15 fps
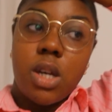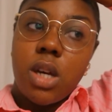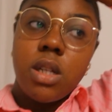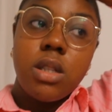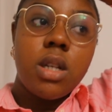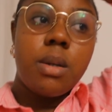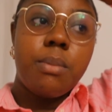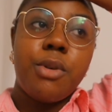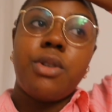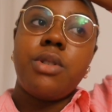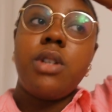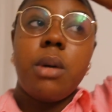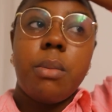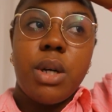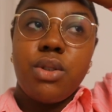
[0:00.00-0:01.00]
eat then i'm gonna
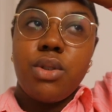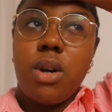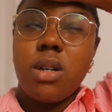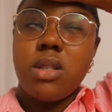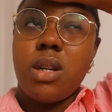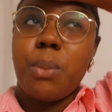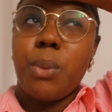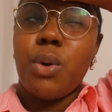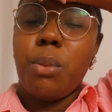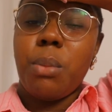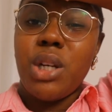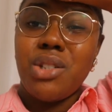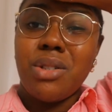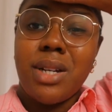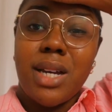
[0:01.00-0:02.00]
take my drugs and i'm gonna
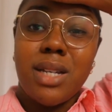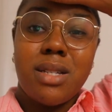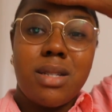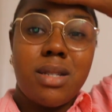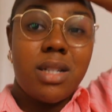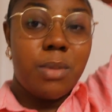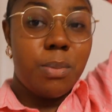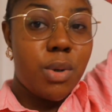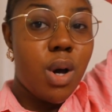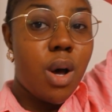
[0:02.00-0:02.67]
make sure that i sleep